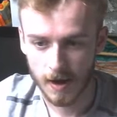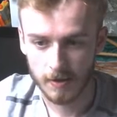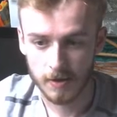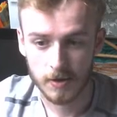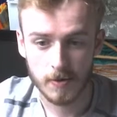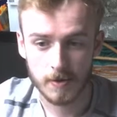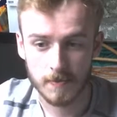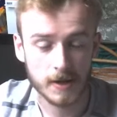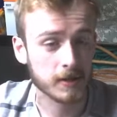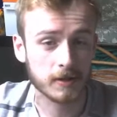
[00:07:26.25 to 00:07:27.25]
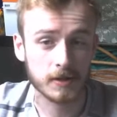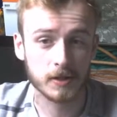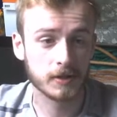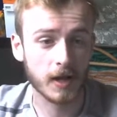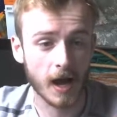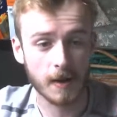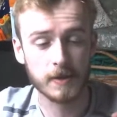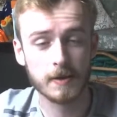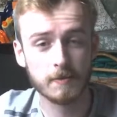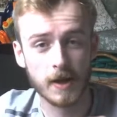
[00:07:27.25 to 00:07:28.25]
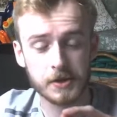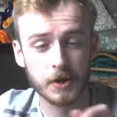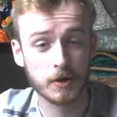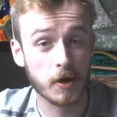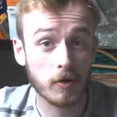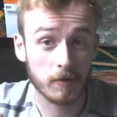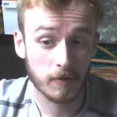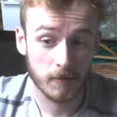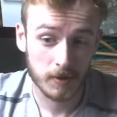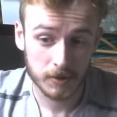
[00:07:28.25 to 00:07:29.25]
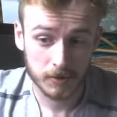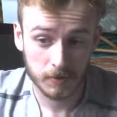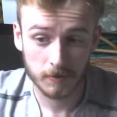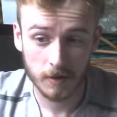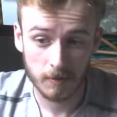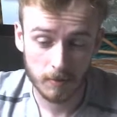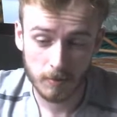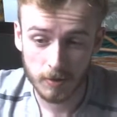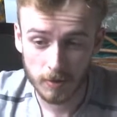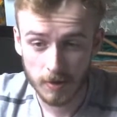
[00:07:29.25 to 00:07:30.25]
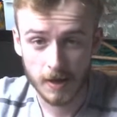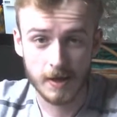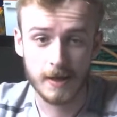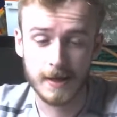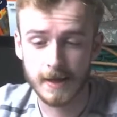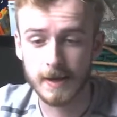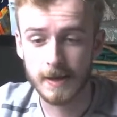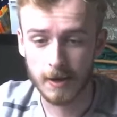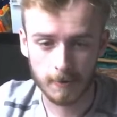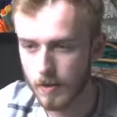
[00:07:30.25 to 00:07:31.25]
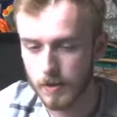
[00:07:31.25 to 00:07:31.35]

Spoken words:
and then you want to basically just copy and paste your token from the Discord developer portal in here.